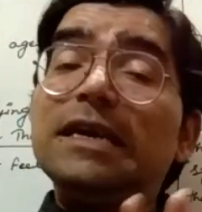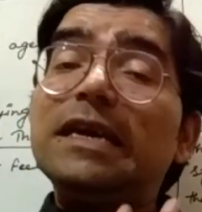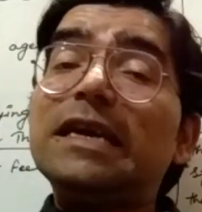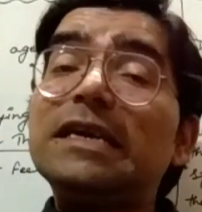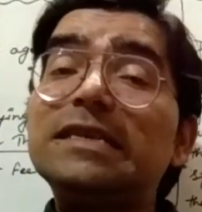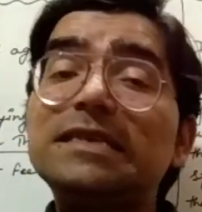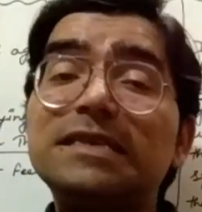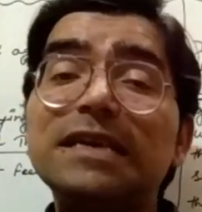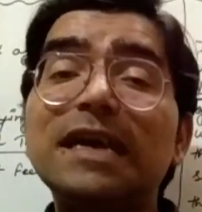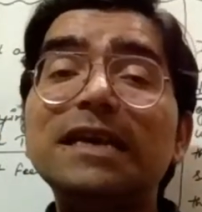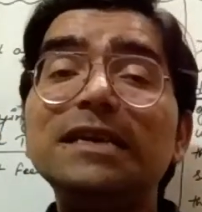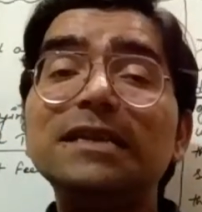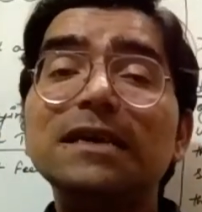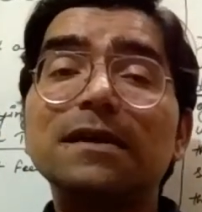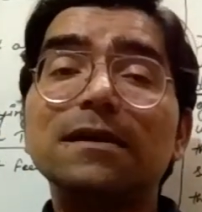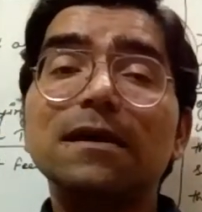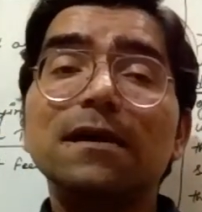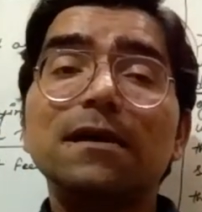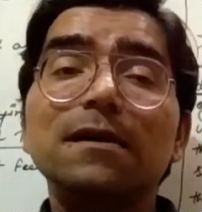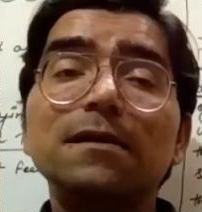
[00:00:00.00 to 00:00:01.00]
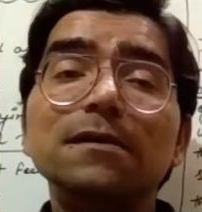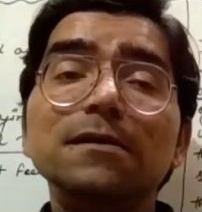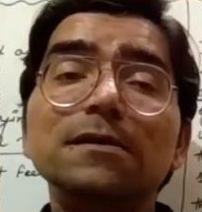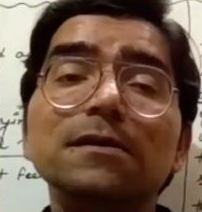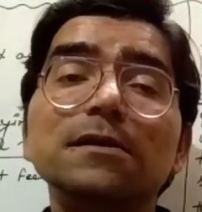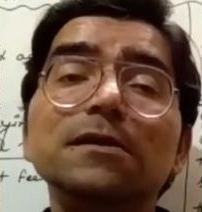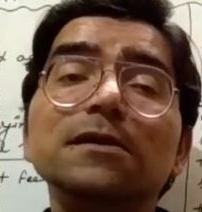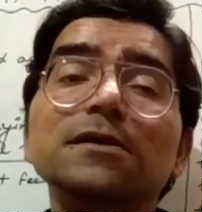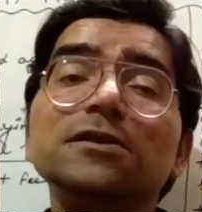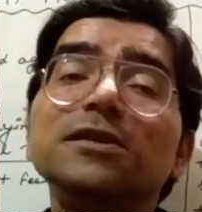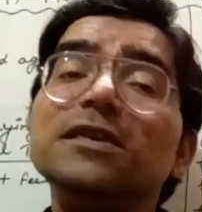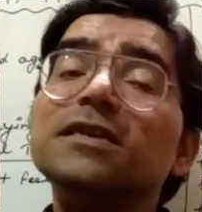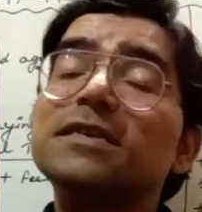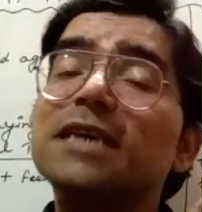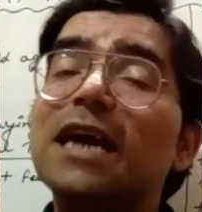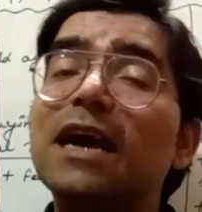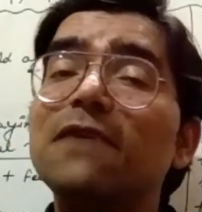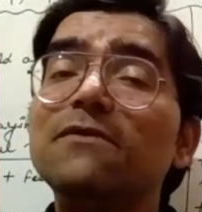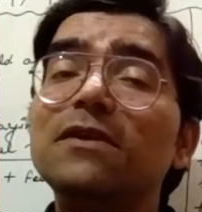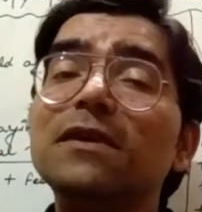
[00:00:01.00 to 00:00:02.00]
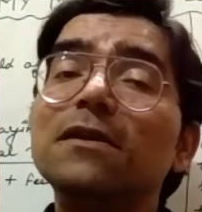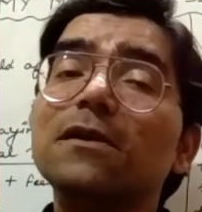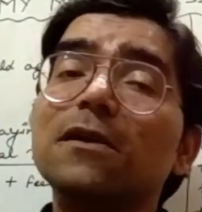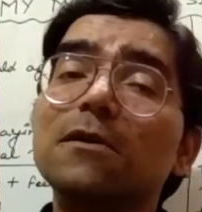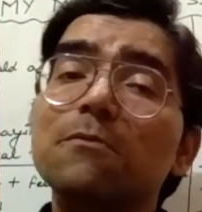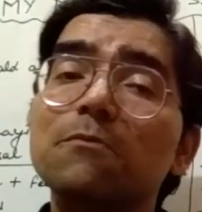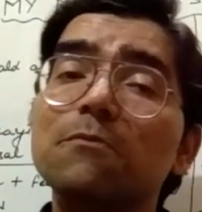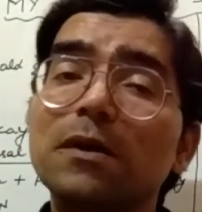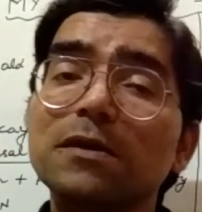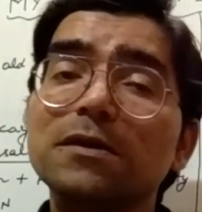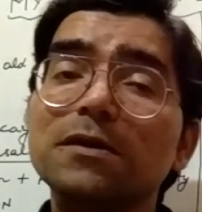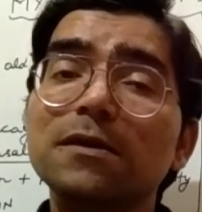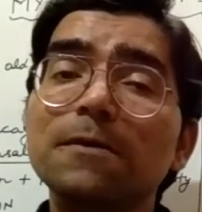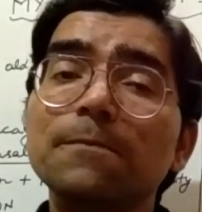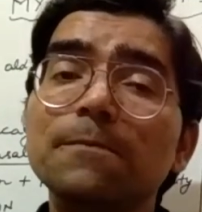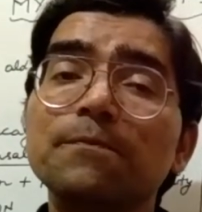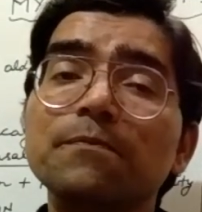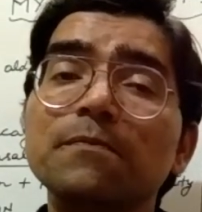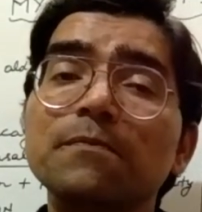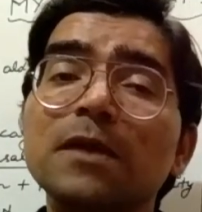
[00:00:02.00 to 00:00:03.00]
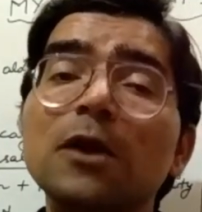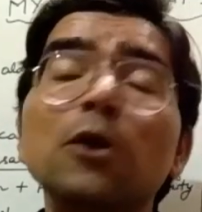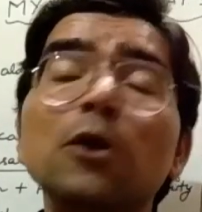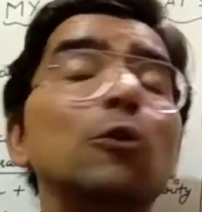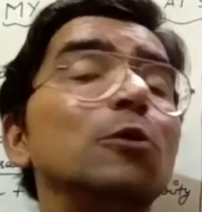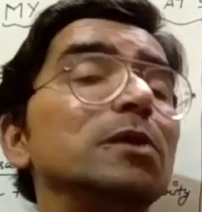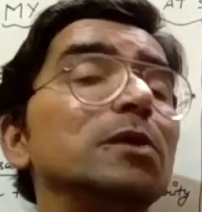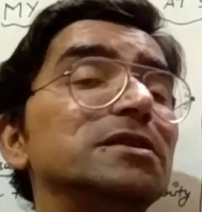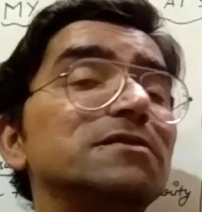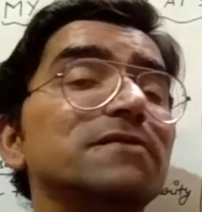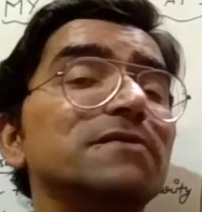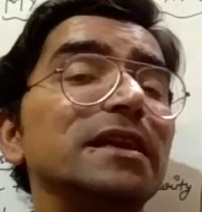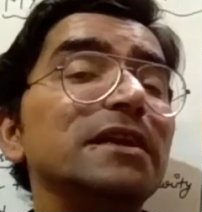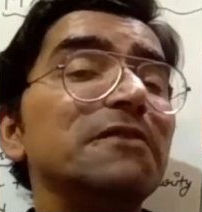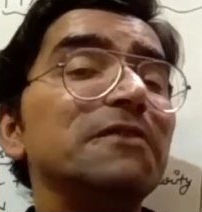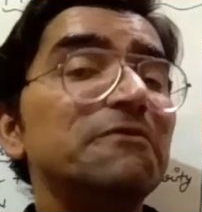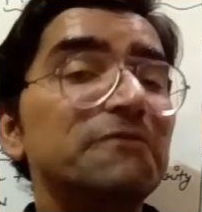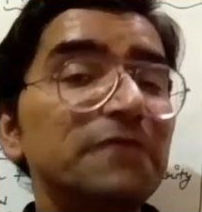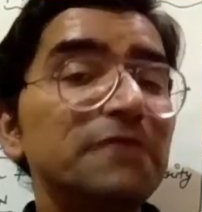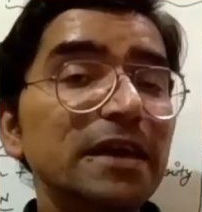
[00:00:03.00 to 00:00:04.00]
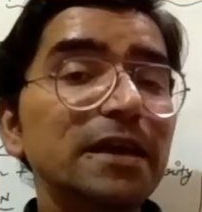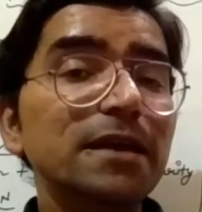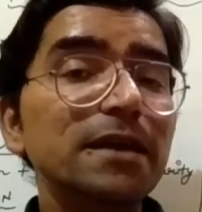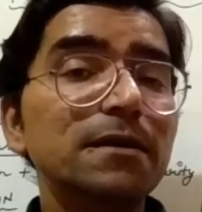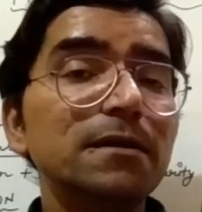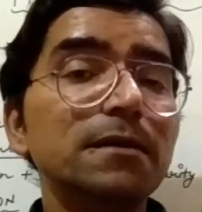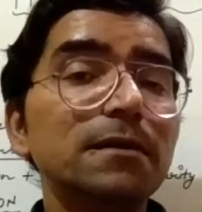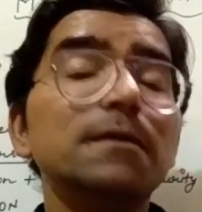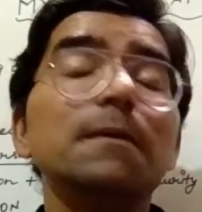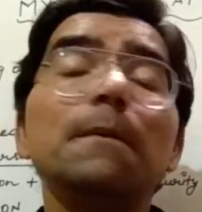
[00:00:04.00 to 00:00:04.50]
Inside the car, she is having her mother who is very weak,